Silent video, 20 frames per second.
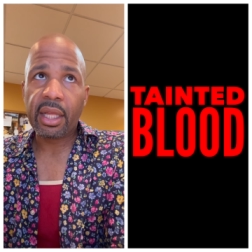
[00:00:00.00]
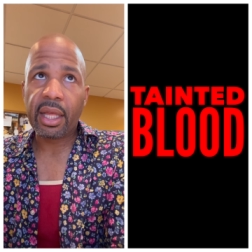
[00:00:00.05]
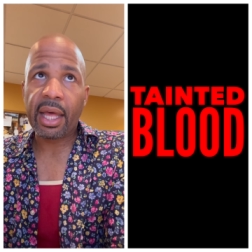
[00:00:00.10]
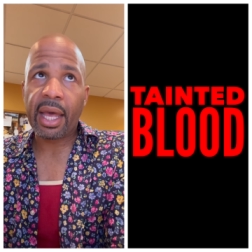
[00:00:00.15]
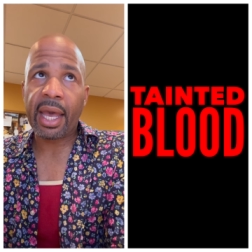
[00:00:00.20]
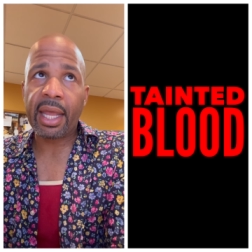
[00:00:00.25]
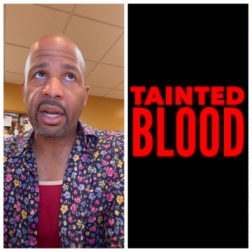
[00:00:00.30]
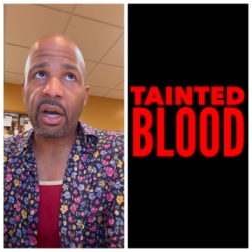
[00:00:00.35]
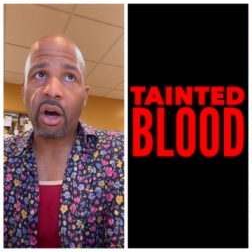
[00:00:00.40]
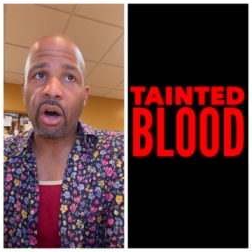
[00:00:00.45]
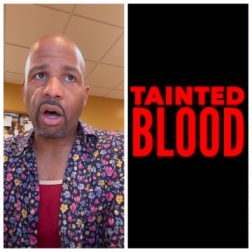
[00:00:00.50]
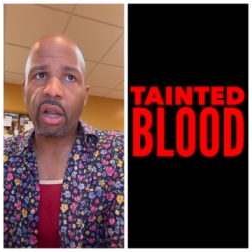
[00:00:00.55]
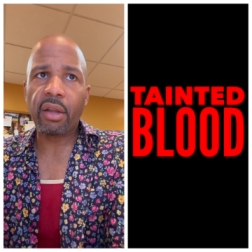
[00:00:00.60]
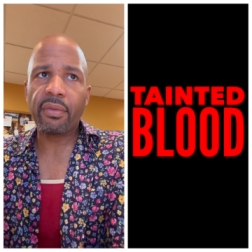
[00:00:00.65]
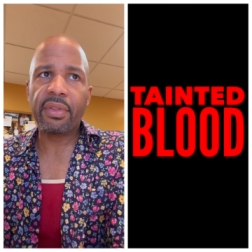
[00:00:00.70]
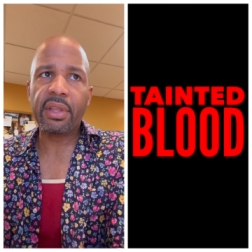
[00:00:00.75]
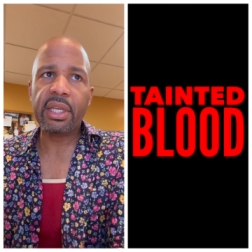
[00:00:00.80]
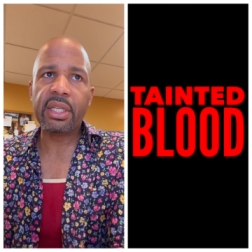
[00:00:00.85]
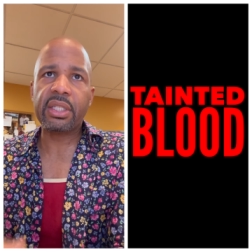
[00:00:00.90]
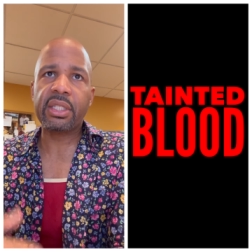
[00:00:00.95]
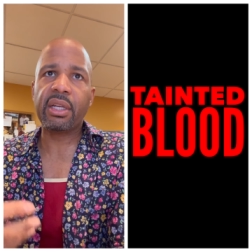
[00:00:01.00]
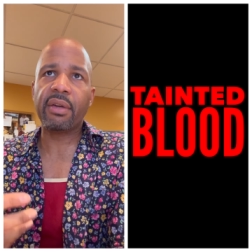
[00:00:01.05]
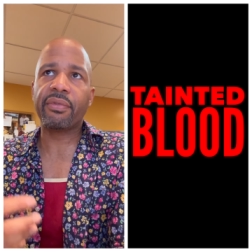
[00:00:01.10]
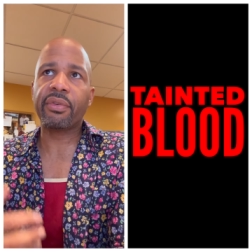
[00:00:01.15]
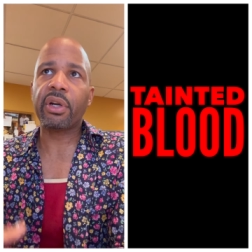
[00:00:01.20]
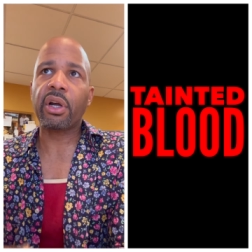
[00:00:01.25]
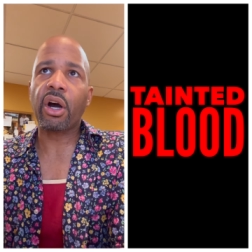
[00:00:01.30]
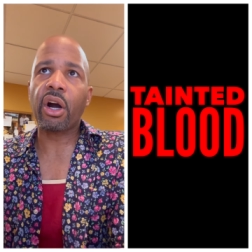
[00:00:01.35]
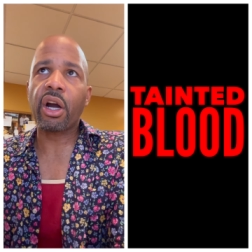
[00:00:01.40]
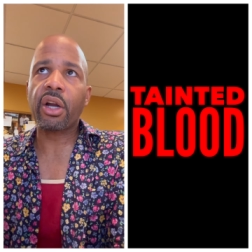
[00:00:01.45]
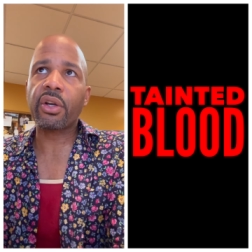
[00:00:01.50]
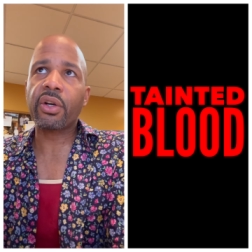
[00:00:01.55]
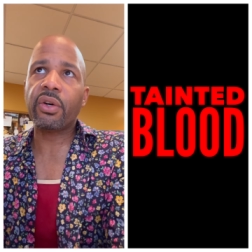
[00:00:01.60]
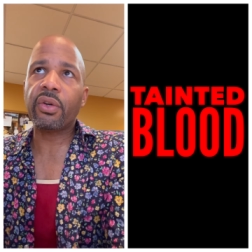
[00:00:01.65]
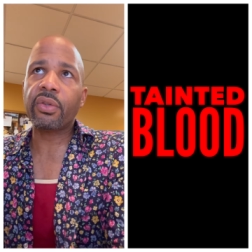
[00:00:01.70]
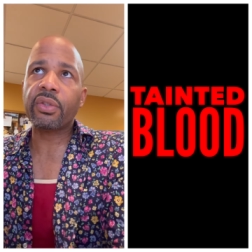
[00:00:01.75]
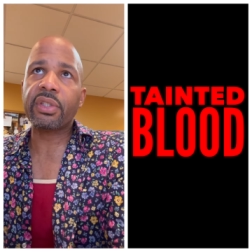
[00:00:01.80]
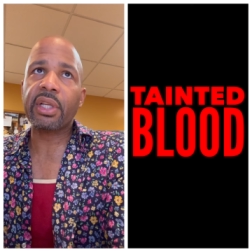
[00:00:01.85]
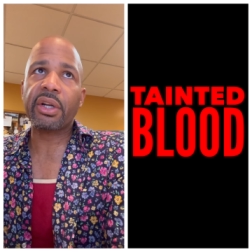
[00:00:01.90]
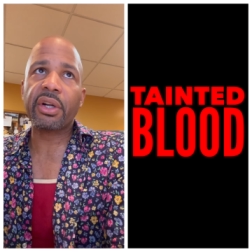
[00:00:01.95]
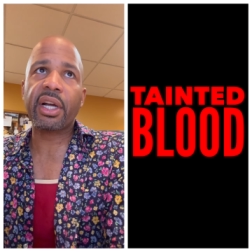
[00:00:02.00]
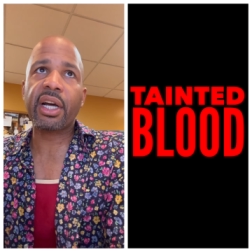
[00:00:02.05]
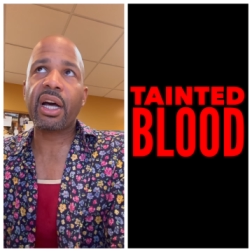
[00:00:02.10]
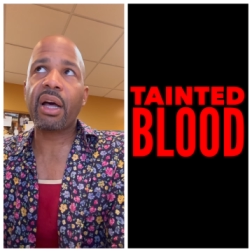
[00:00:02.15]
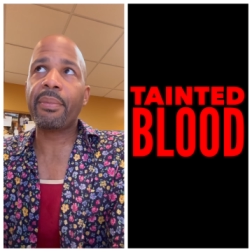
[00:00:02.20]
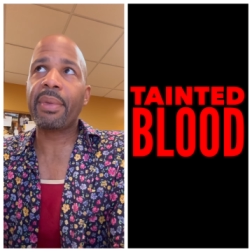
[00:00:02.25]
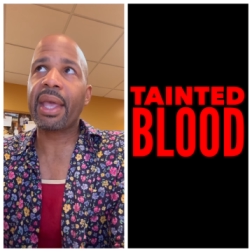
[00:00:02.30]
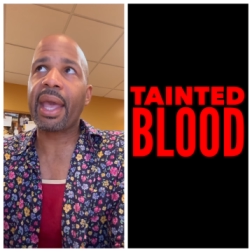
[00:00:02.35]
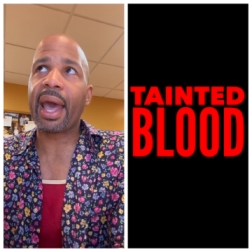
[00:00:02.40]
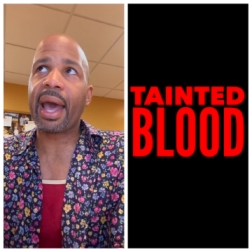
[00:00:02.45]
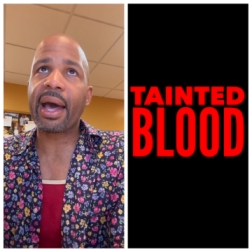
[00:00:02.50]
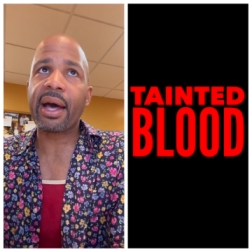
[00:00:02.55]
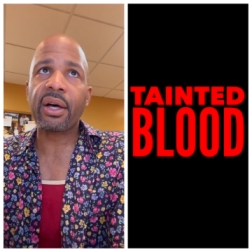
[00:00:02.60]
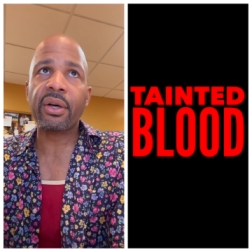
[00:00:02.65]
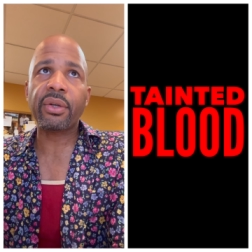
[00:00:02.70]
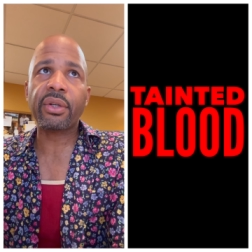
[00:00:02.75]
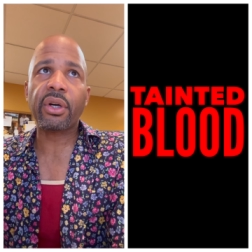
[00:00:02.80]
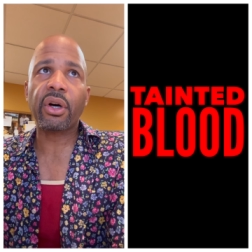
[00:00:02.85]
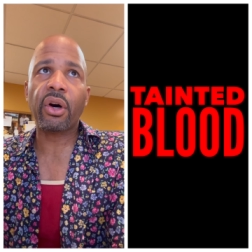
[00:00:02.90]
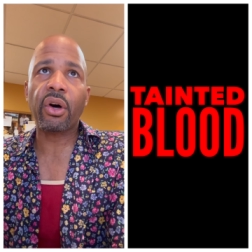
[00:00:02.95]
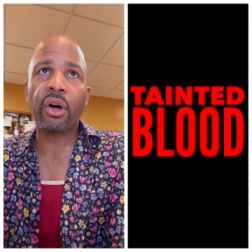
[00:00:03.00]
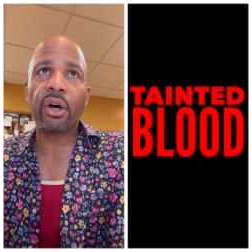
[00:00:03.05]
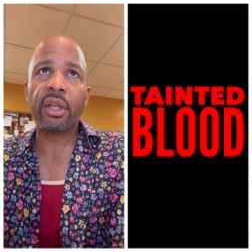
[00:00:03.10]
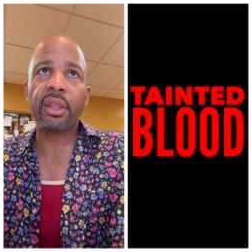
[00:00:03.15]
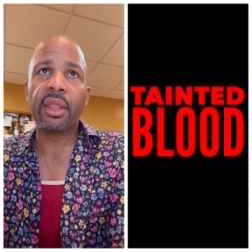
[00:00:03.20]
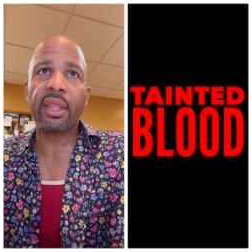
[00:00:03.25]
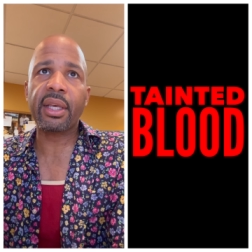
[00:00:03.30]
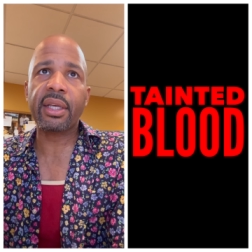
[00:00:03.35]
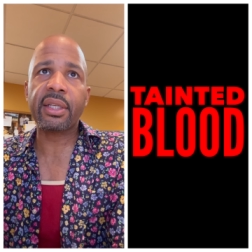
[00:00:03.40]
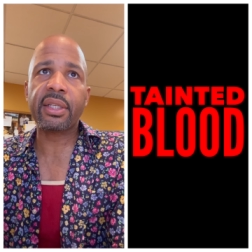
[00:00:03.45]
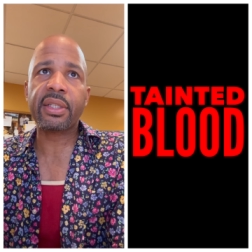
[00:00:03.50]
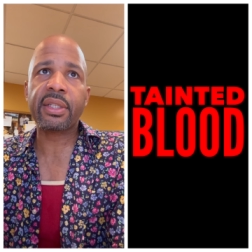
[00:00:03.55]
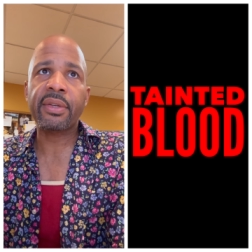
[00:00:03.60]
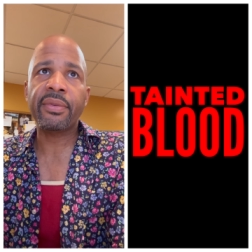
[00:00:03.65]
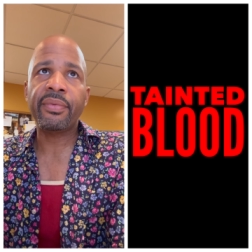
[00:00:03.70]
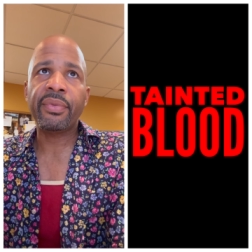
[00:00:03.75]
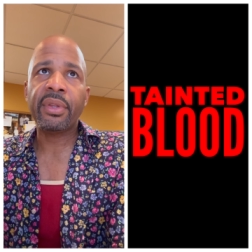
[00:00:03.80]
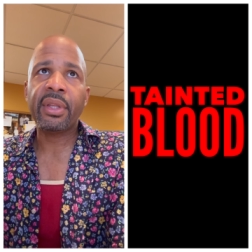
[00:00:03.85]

And all of these different articles that are coming out on this